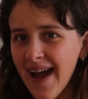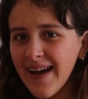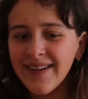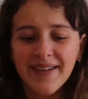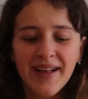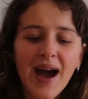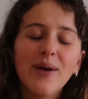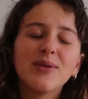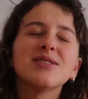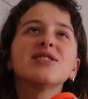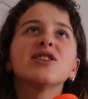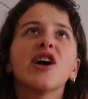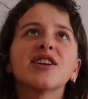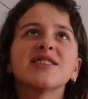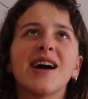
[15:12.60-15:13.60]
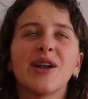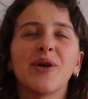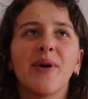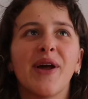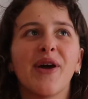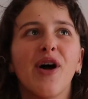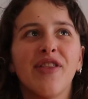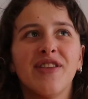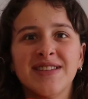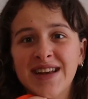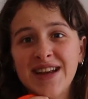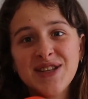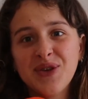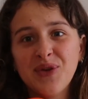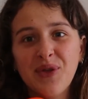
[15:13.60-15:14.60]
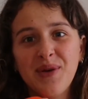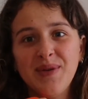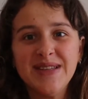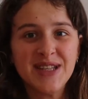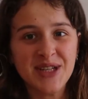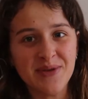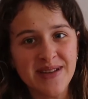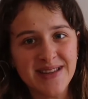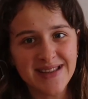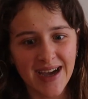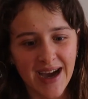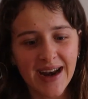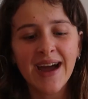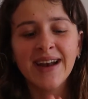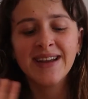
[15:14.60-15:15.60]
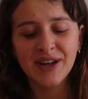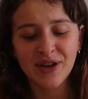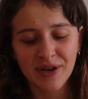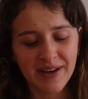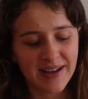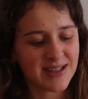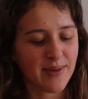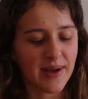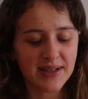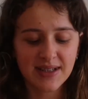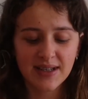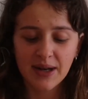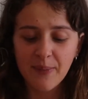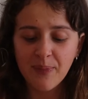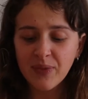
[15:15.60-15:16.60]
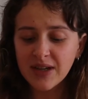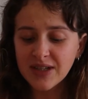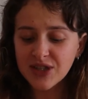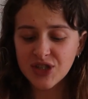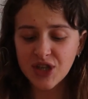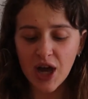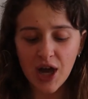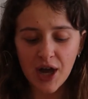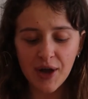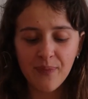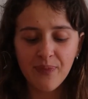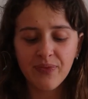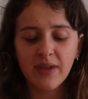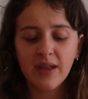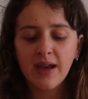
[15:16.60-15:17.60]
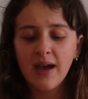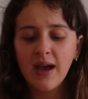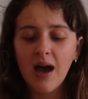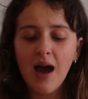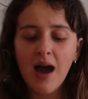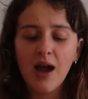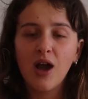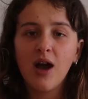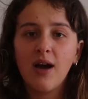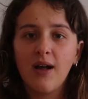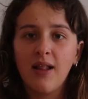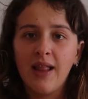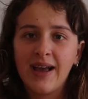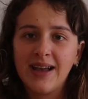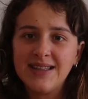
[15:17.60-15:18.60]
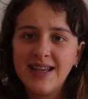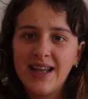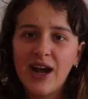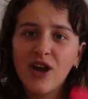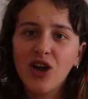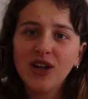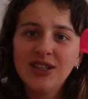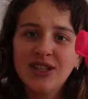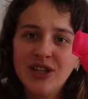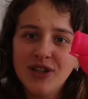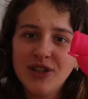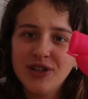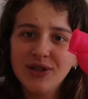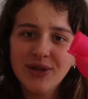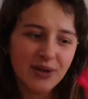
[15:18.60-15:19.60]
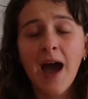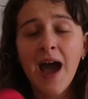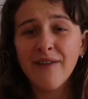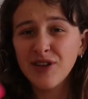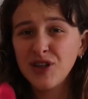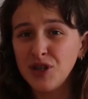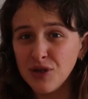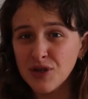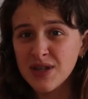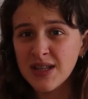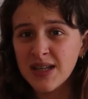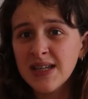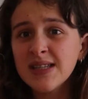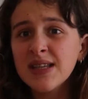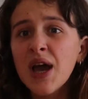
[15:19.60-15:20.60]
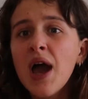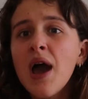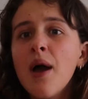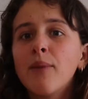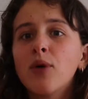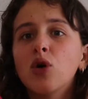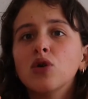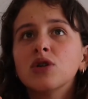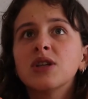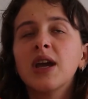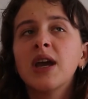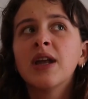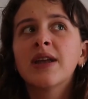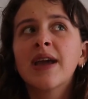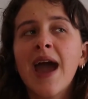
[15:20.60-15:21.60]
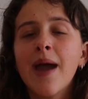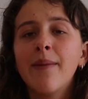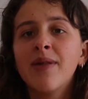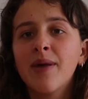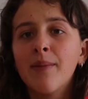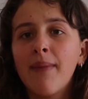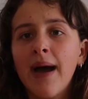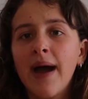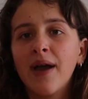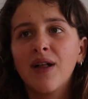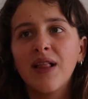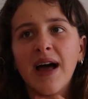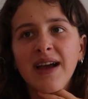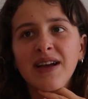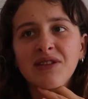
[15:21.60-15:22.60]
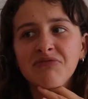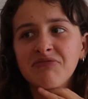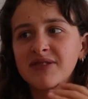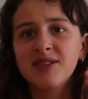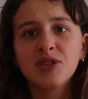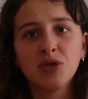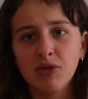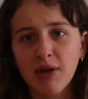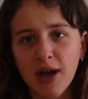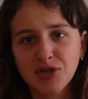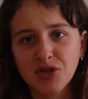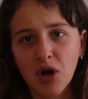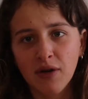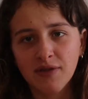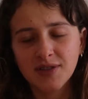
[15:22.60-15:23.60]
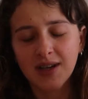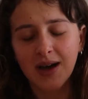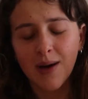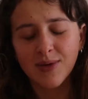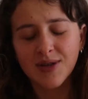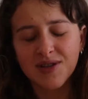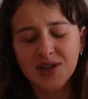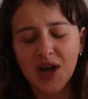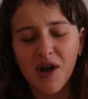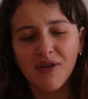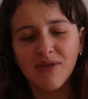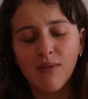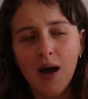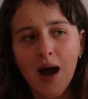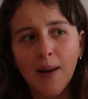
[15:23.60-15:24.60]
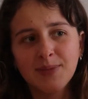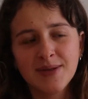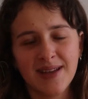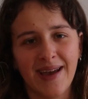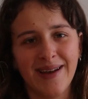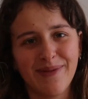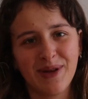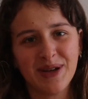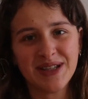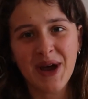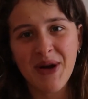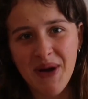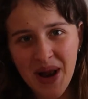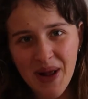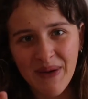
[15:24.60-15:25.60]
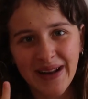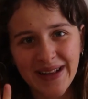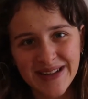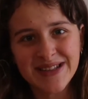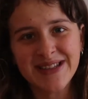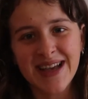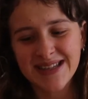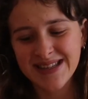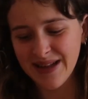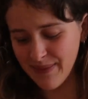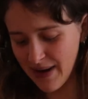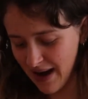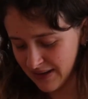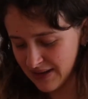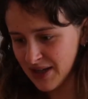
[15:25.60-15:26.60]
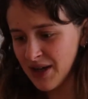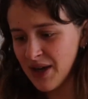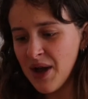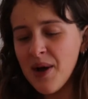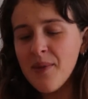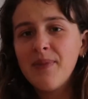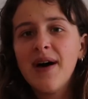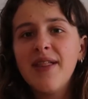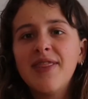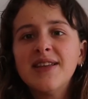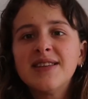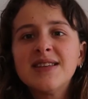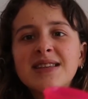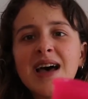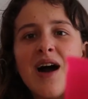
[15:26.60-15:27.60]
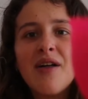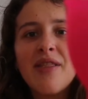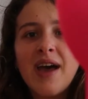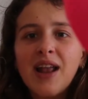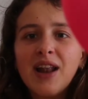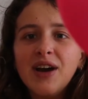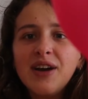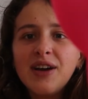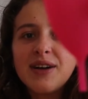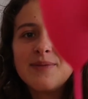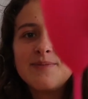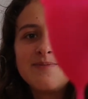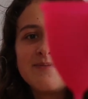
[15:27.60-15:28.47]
I was so excited when I got this and I saw there was 2 inside. I did not expect it. So like I said, I got 2. I haven't used these because it came in the mail like 2 days after. I was so upset because I really wanted to test them out, but this is how they look.